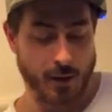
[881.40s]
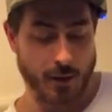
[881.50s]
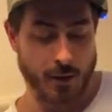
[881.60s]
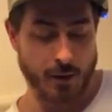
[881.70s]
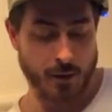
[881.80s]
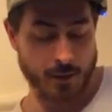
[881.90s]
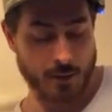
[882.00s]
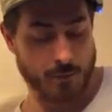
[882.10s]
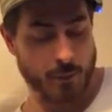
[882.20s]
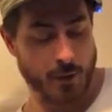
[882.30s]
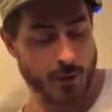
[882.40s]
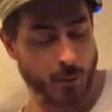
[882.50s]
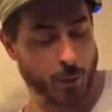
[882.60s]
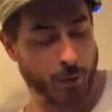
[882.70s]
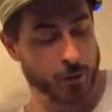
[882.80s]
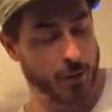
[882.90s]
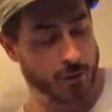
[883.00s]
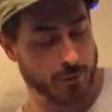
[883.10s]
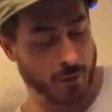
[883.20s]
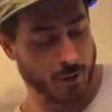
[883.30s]
I apologize
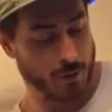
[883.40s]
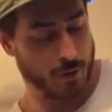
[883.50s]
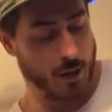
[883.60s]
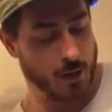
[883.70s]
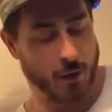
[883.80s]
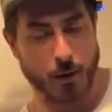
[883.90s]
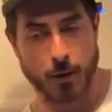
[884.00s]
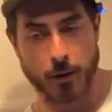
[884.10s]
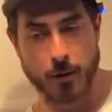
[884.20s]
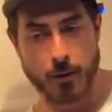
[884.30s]
for not getting on